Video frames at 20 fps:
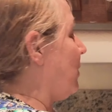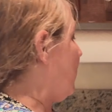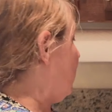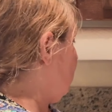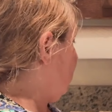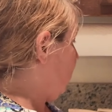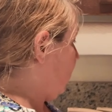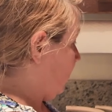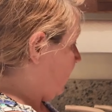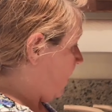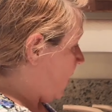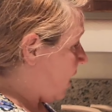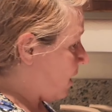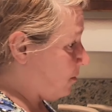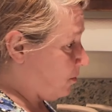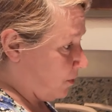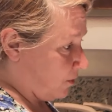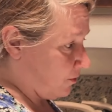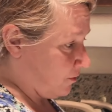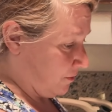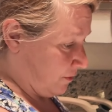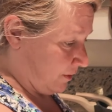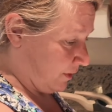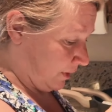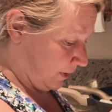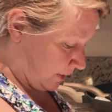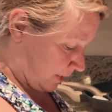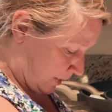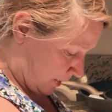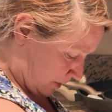but I
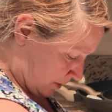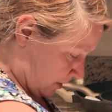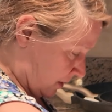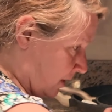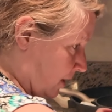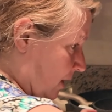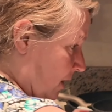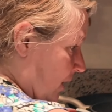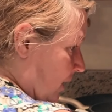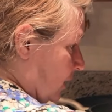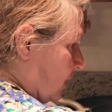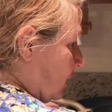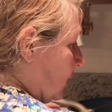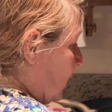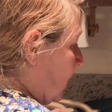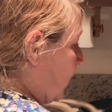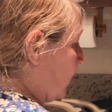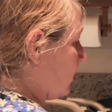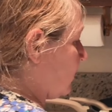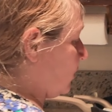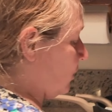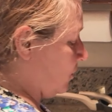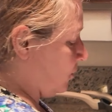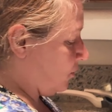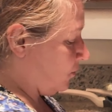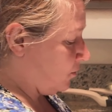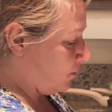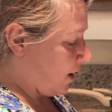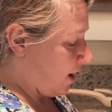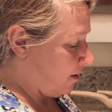personally like
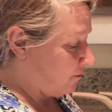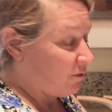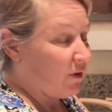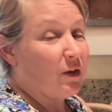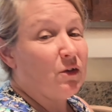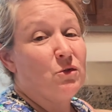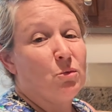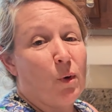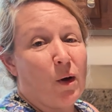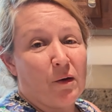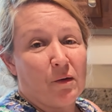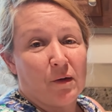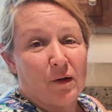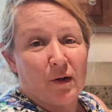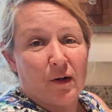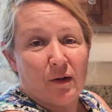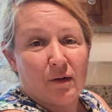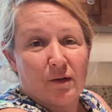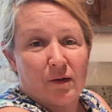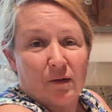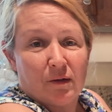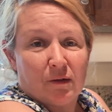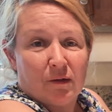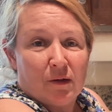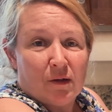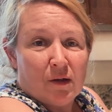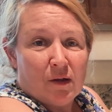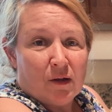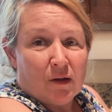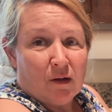to have less water in it
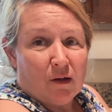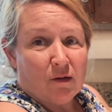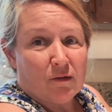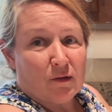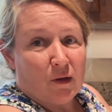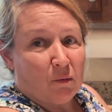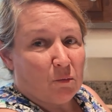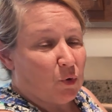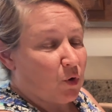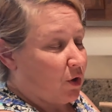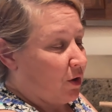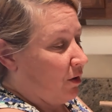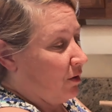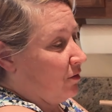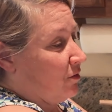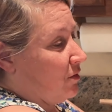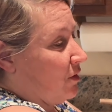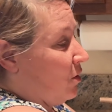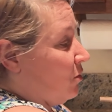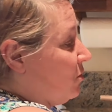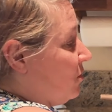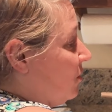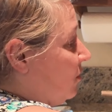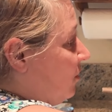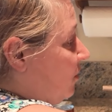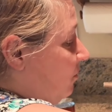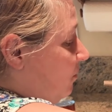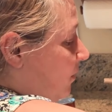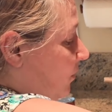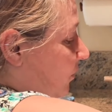because I'm putting it in a slow
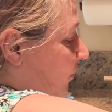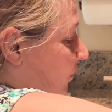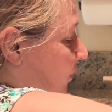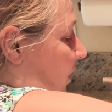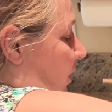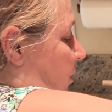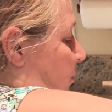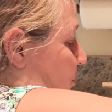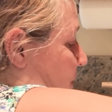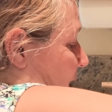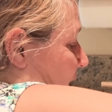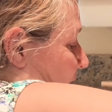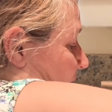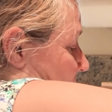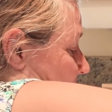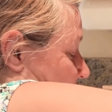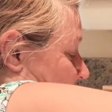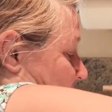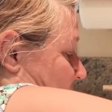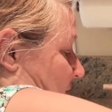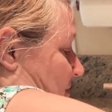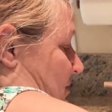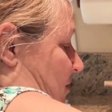cooker rather than a pan.